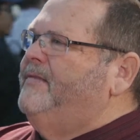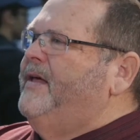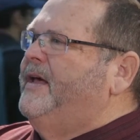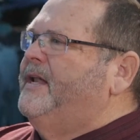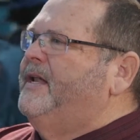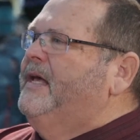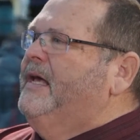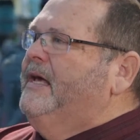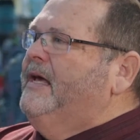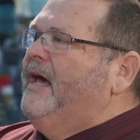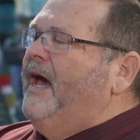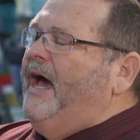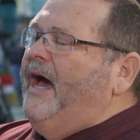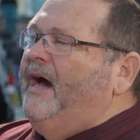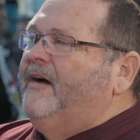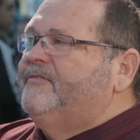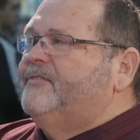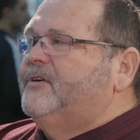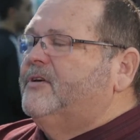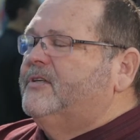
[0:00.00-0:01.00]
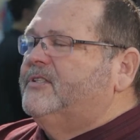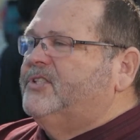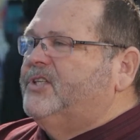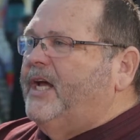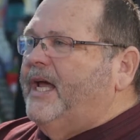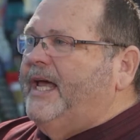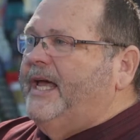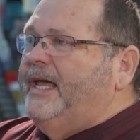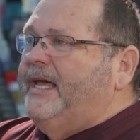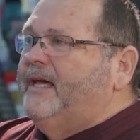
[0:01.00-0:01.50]
And then after
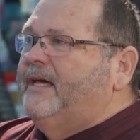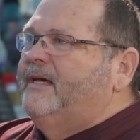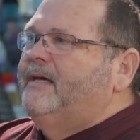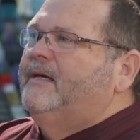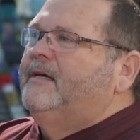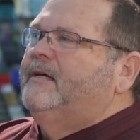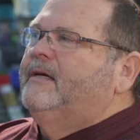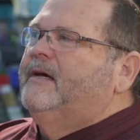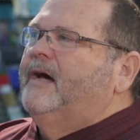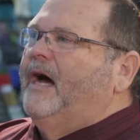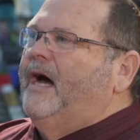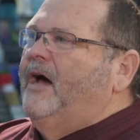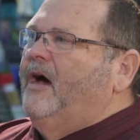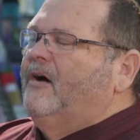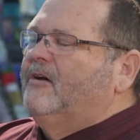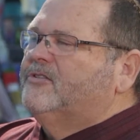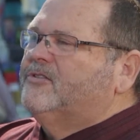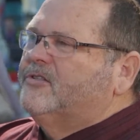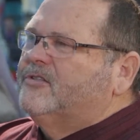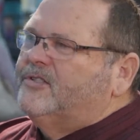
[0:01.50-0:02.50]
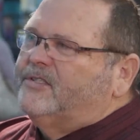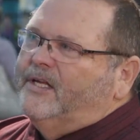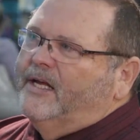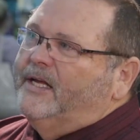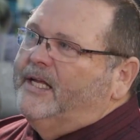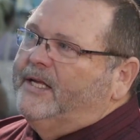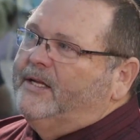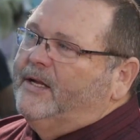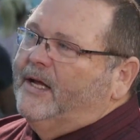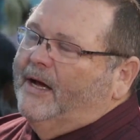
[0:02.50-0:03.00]
Jake, I also
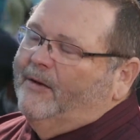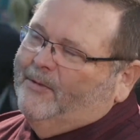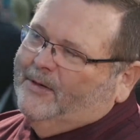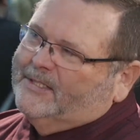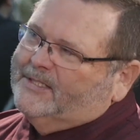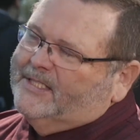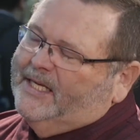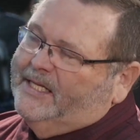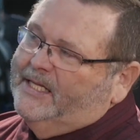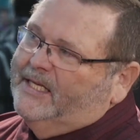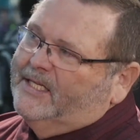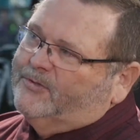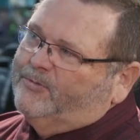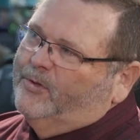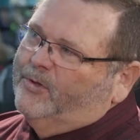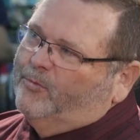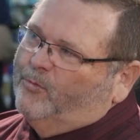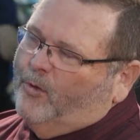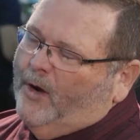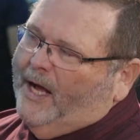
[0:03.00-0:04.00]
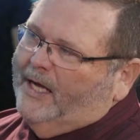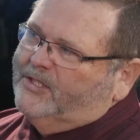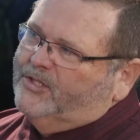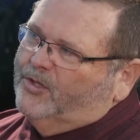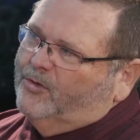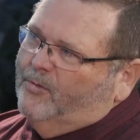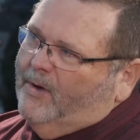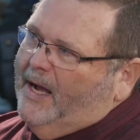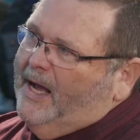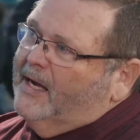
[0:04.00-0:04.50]
studied, I want to say this, with
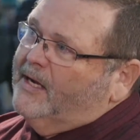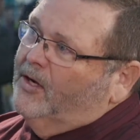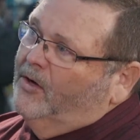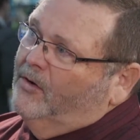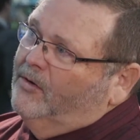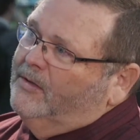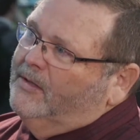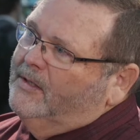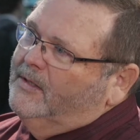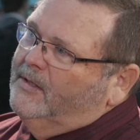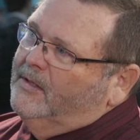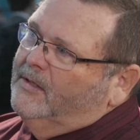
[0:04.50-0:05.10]
Roger Rocco,